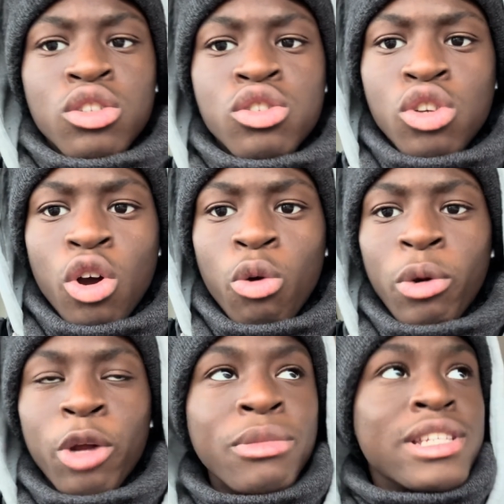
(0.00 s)
So we're
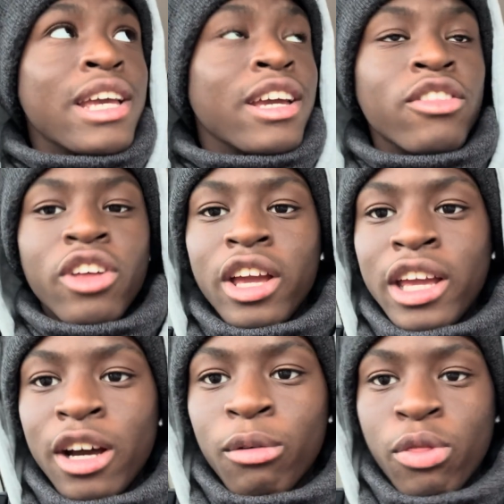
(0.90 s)
going to be taking the
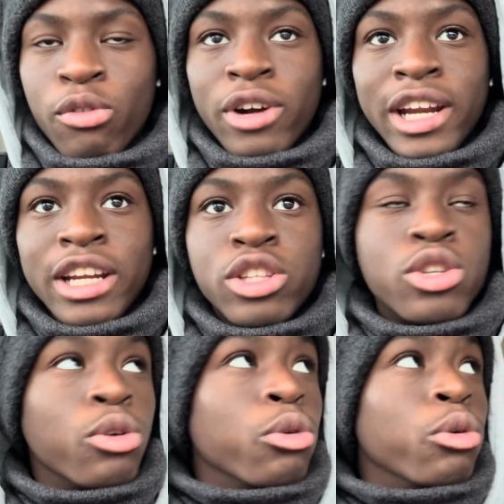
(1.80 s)

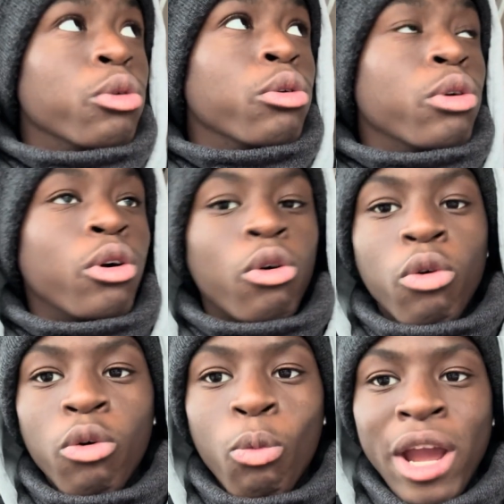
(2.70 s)
EL3
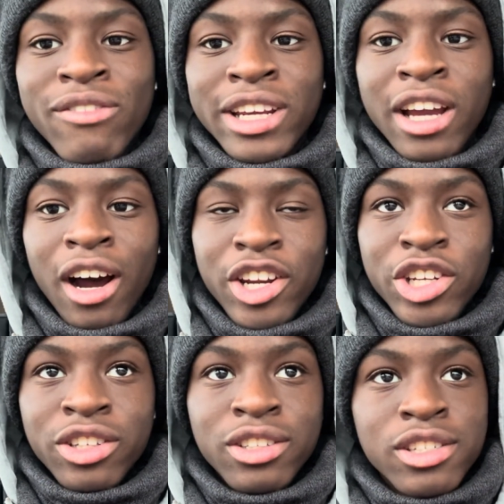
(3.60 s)
to Waverley
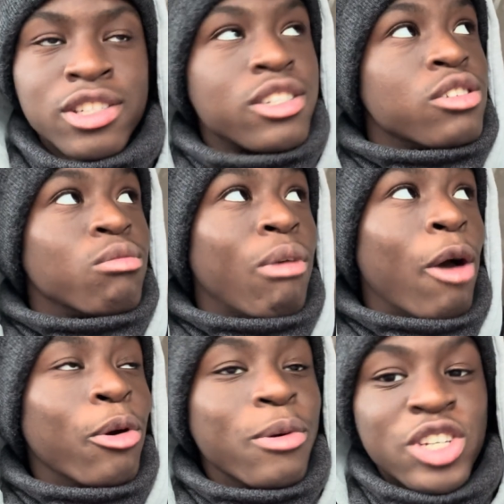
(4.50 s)
Gardens, where
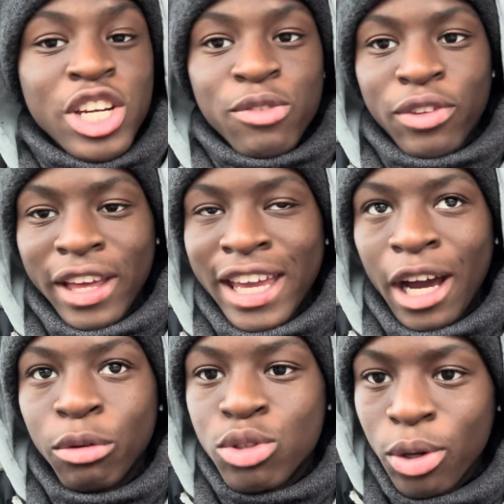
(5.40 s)
we'll be changing for the
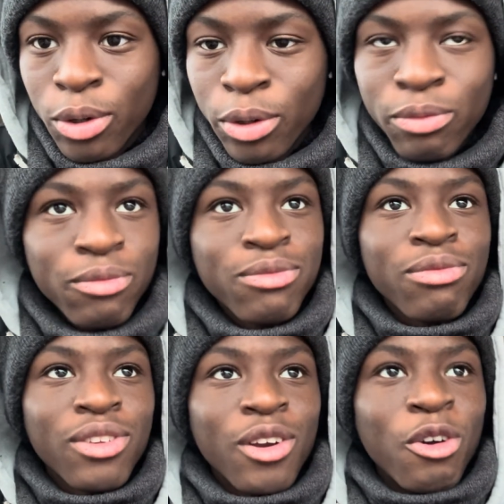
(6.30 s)
EL2,
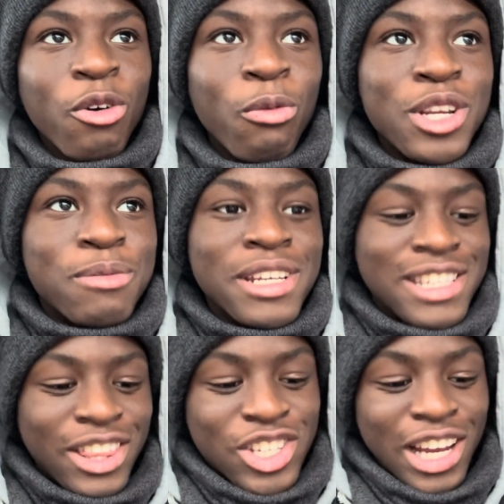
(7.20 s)
which means
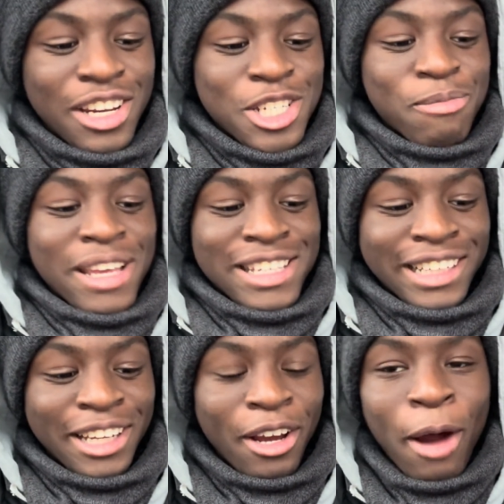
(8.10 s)
that the challenge is
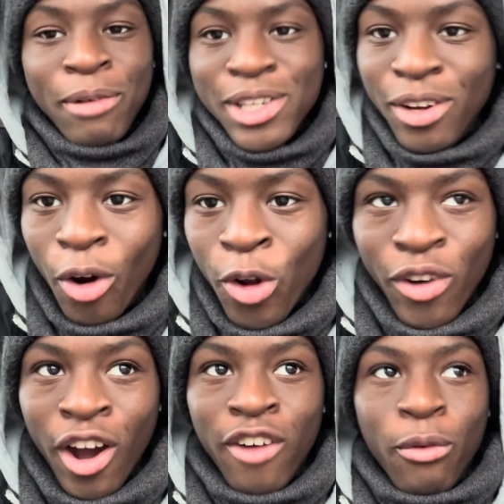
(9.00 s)
basically, I'm already
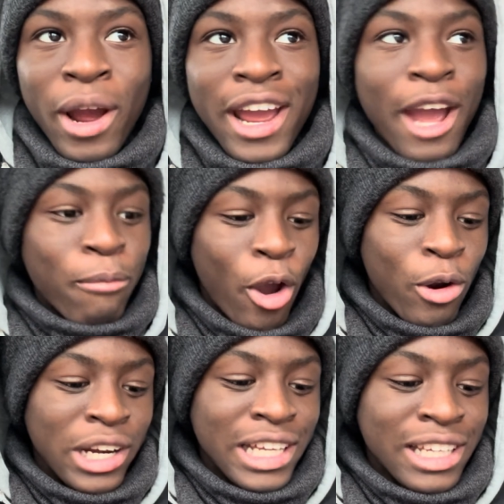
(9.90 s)
over halfway and we're
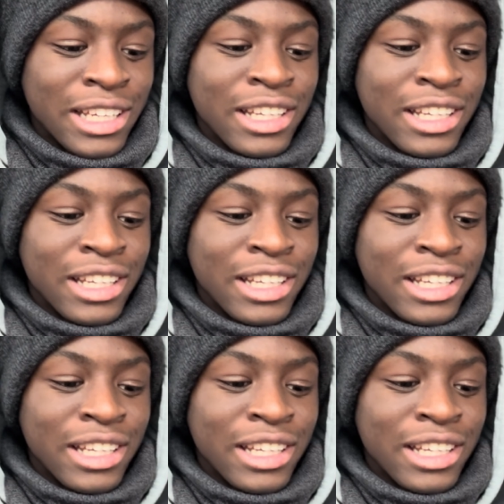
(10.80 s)
only